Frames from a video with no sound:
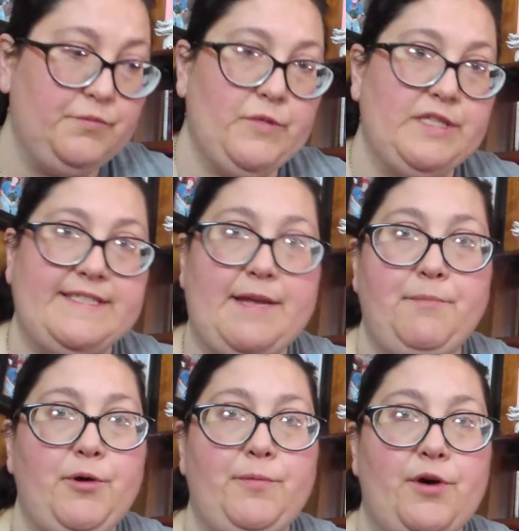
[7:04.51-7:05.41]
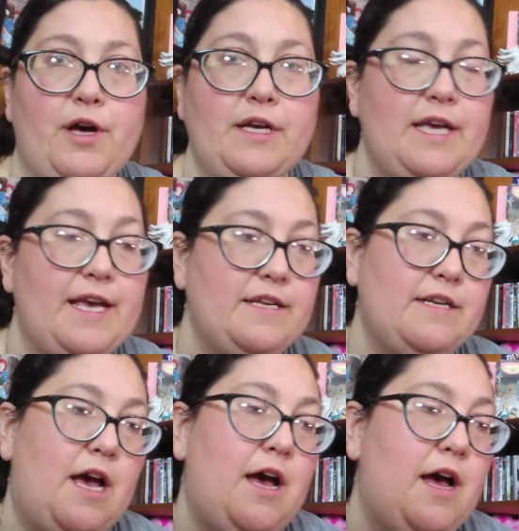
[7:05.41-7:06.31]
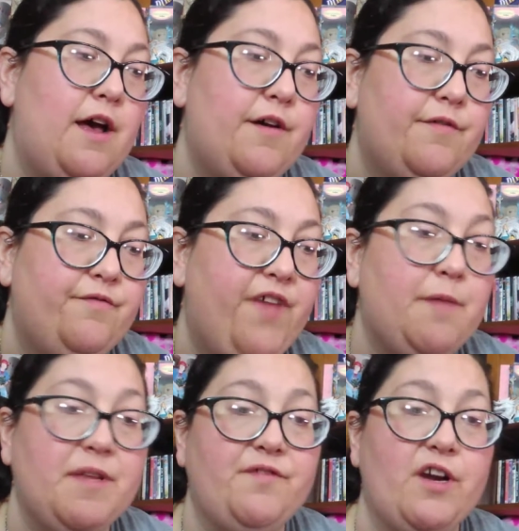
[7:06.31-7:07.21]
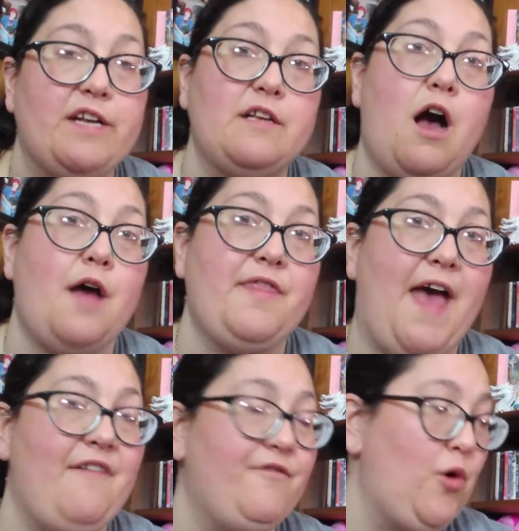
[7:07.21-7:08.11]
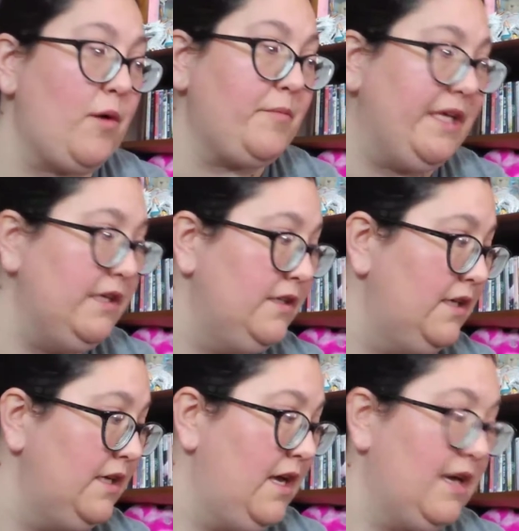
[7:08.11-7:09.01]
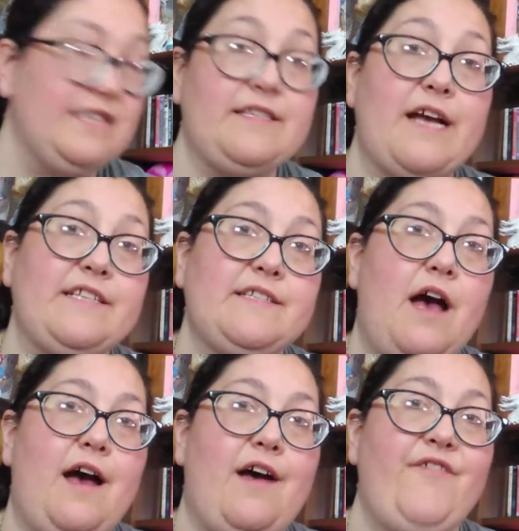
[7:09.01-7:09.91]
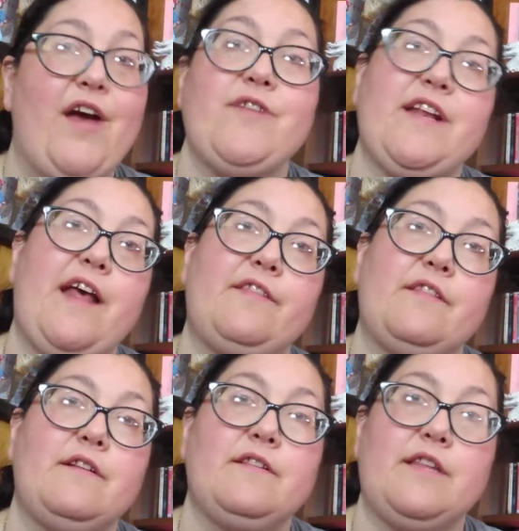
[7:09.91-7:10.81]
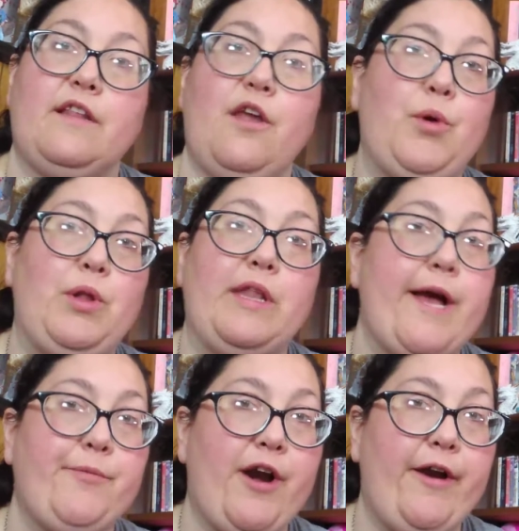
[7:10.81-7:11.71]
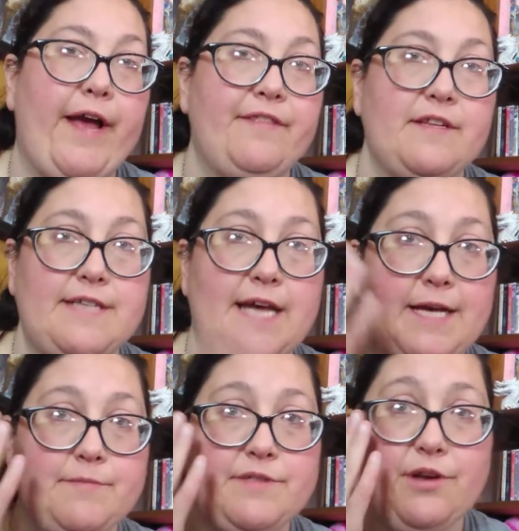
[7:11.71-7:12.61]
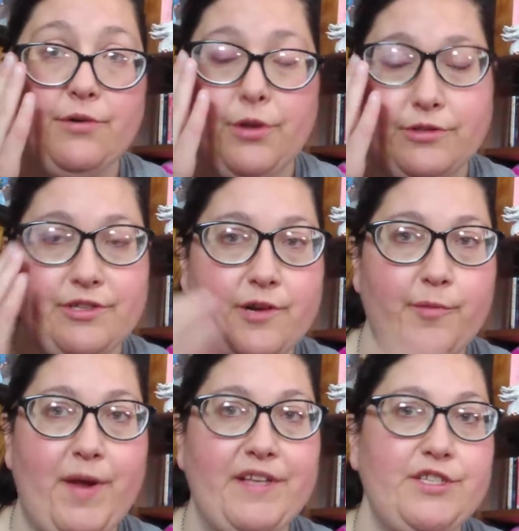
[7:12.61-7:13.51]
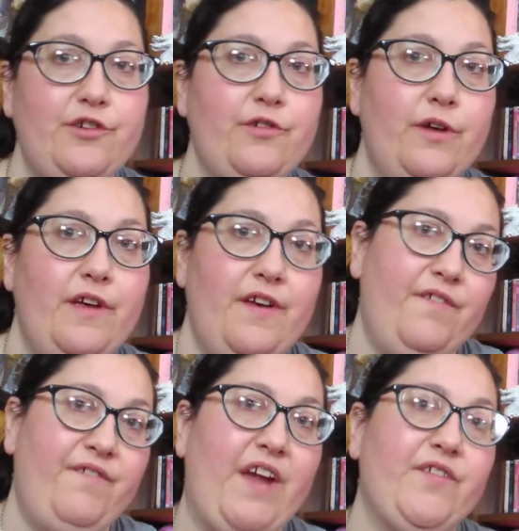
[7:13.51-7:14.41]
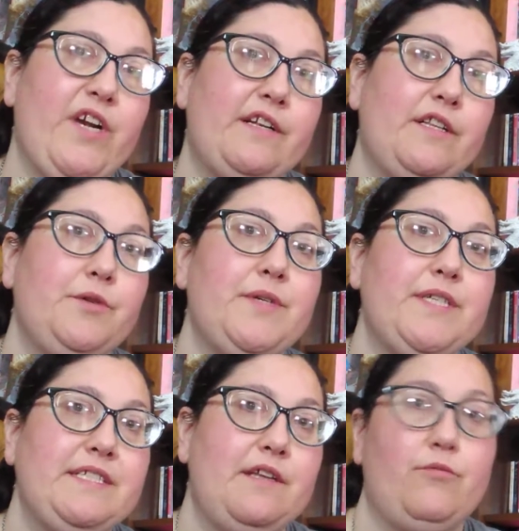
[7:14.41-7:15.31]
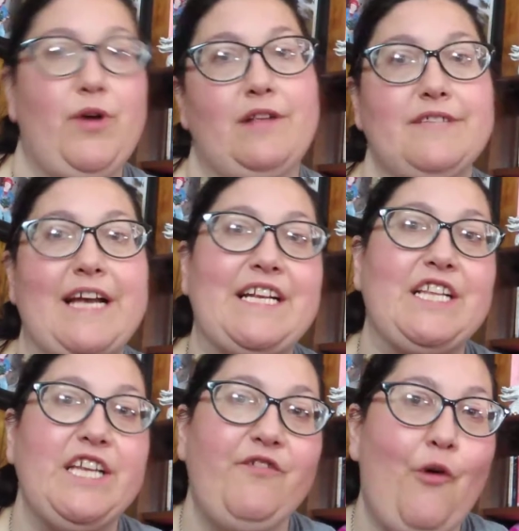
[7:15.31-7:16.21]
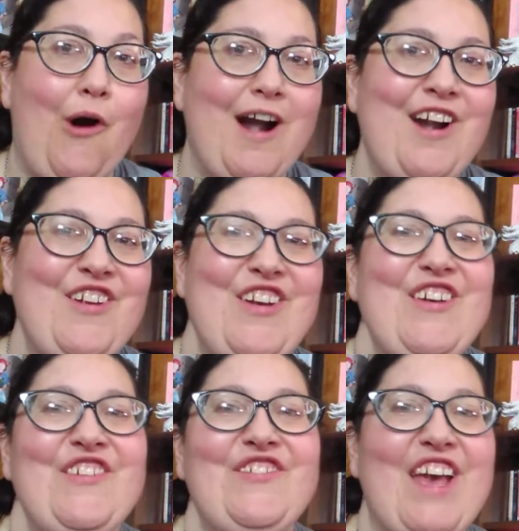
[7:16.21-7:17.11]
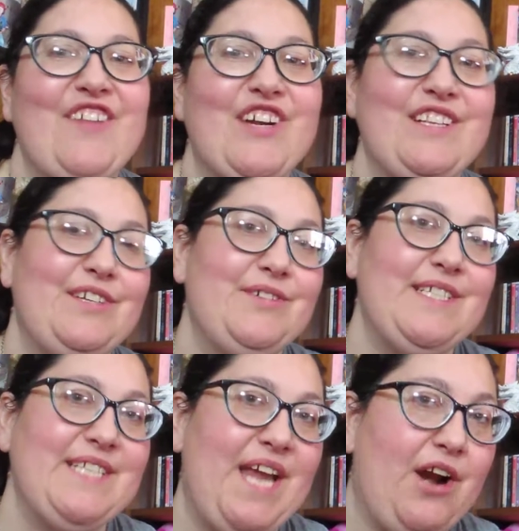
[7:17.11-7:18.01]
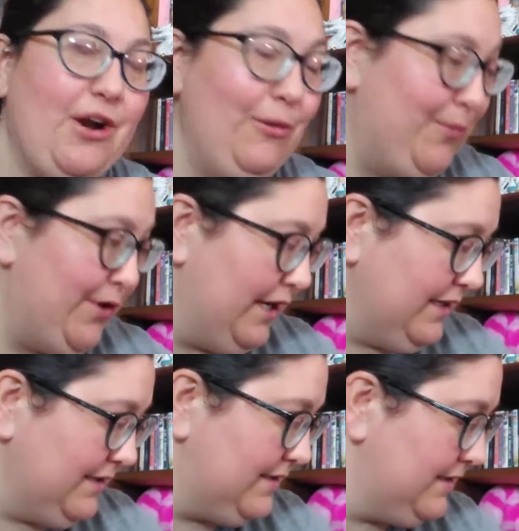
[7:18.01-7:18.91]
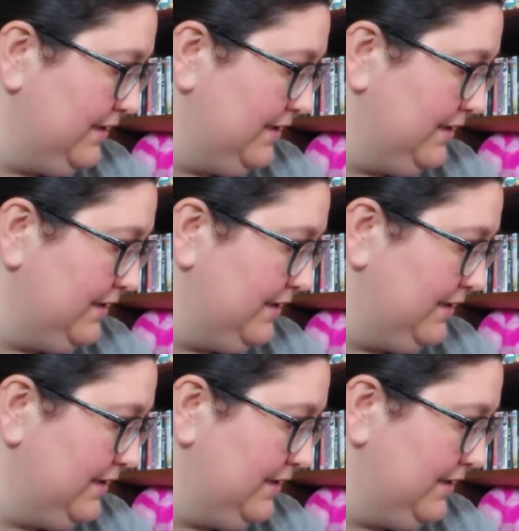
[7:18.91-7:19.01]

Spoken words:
simple book, and a family friend got that for me because I found it at the local library at the time. So those are my two favorite Lewis, well, technically four favorite Lewis Carroll books.